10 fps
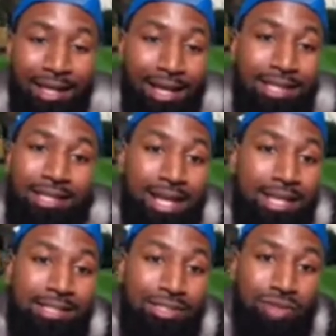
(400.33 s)

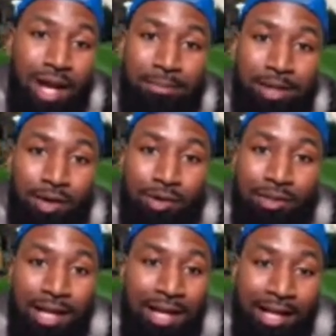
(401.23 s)
He just dropped a whole
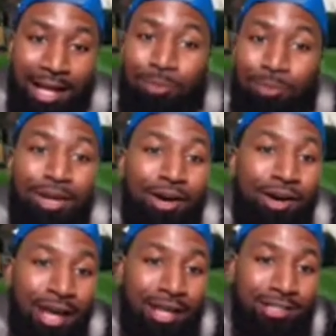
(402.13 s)
lot of I hope y'all
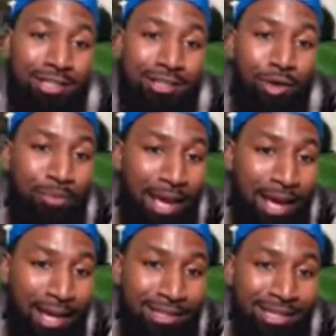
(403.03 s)
had your
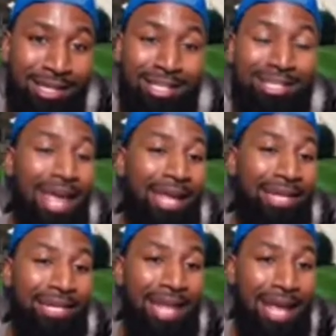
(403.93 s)
notepads, your
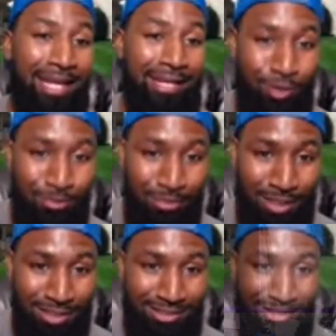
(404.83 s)
handy dandy notebook.